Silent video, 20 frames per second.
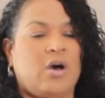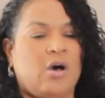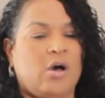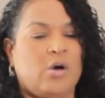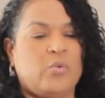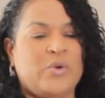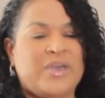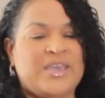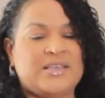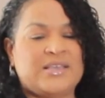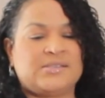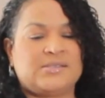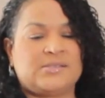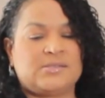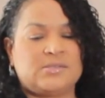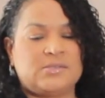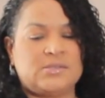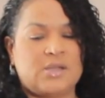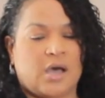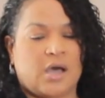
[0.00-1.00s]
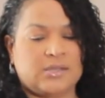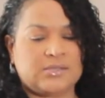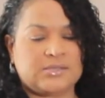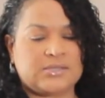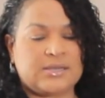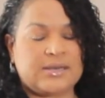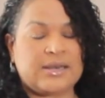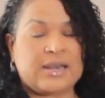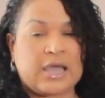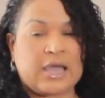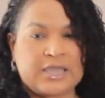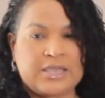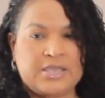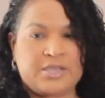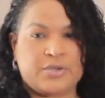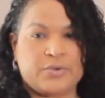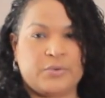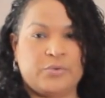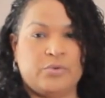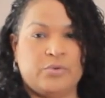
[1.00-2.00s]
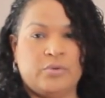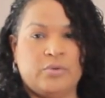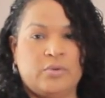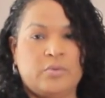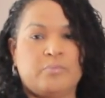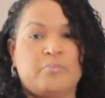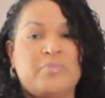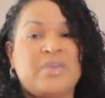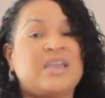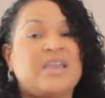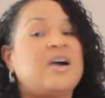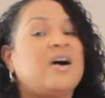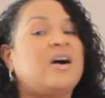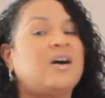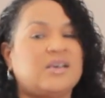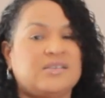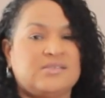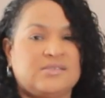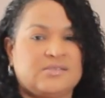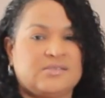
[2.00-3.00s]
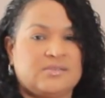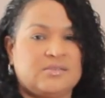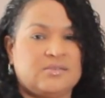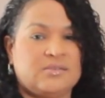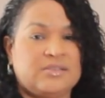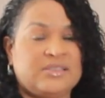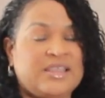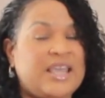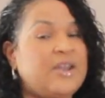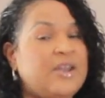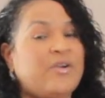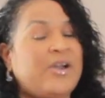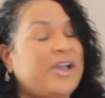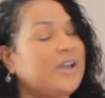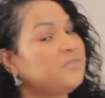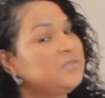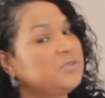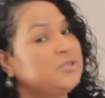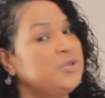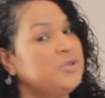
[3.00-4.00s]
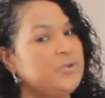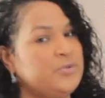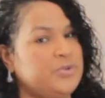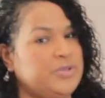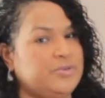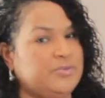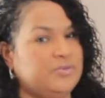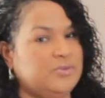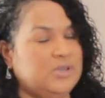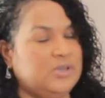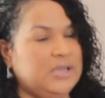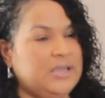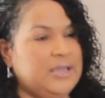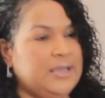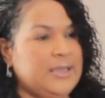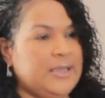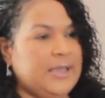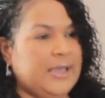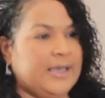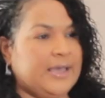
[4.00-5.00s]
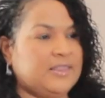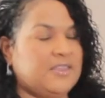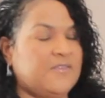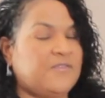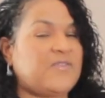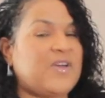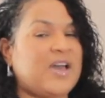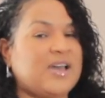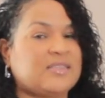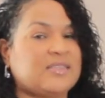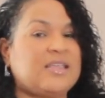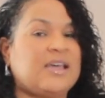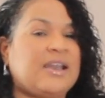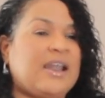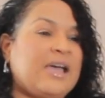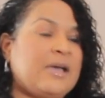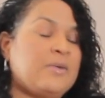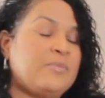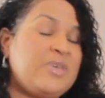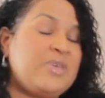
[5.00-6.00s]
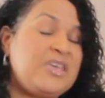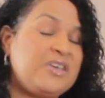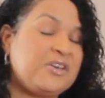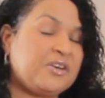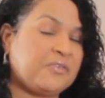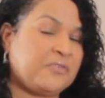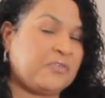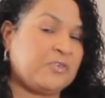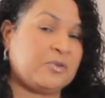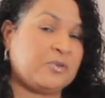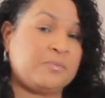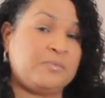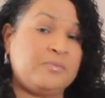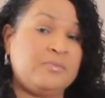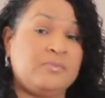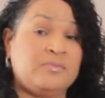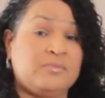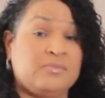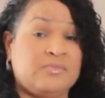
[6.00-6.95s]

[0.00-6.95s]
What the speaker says: always not like you because they don't have to know you. And the fact that I am here from